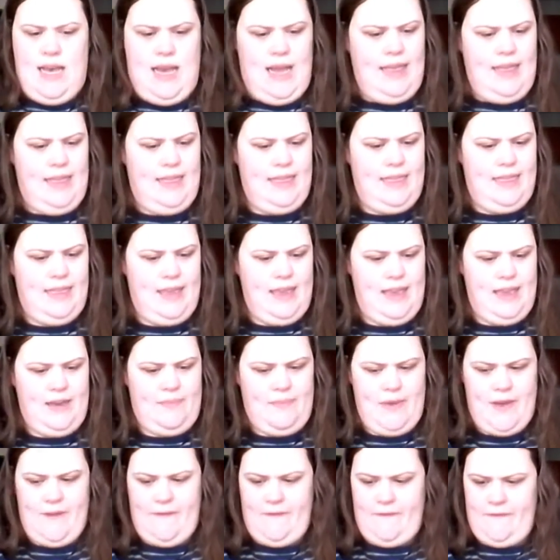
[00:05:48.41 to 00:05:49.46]
I think
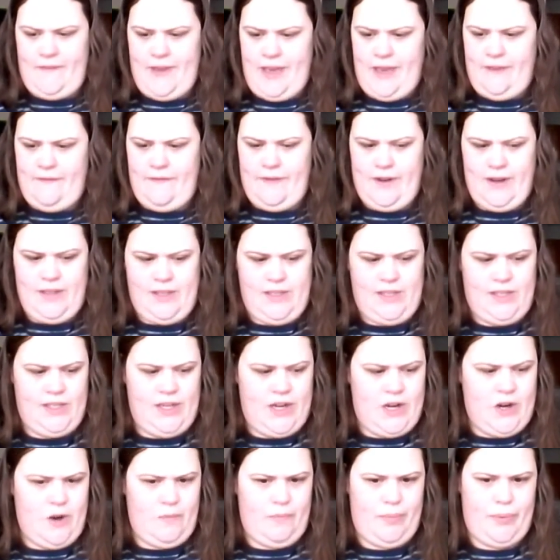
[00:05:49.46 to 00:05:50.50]
my favorites
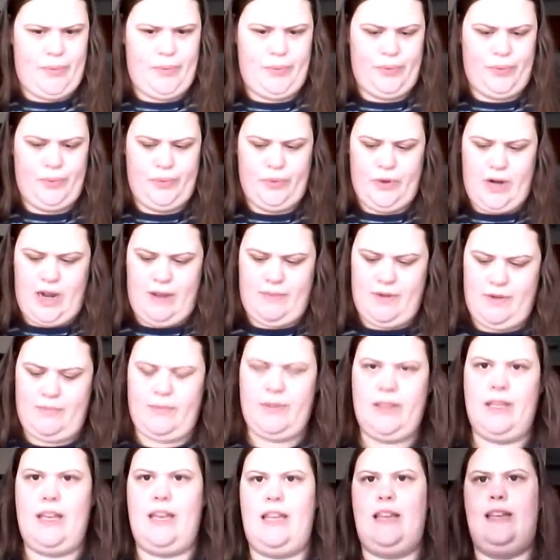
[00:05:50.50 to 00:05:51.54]
are
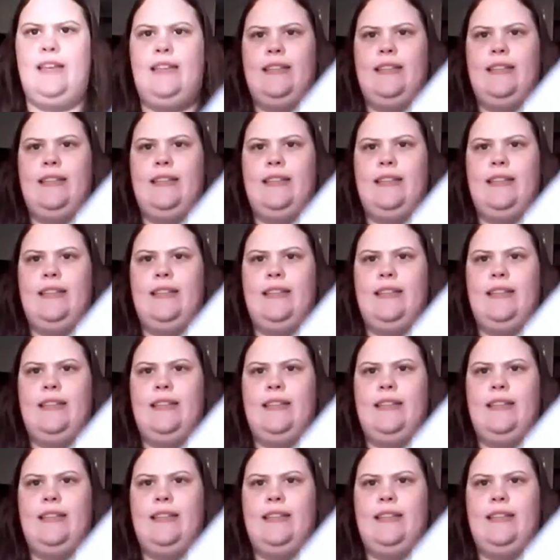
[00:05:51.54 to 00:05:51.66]
probably